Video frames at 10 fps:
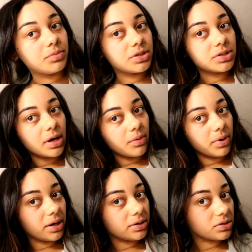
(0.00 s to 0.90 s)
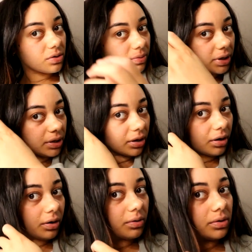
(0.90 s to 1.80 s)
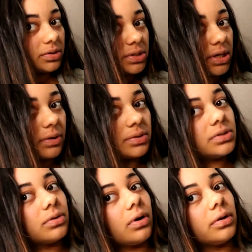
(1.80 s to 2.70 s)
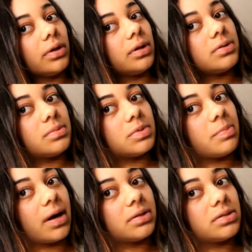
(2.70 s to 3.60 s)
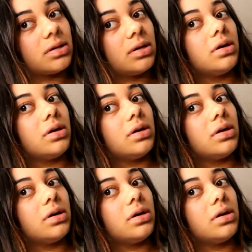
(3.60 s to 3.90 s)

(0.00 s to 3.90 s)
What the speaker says: Just that way it's all ready to go. See how it's still curly in some spots?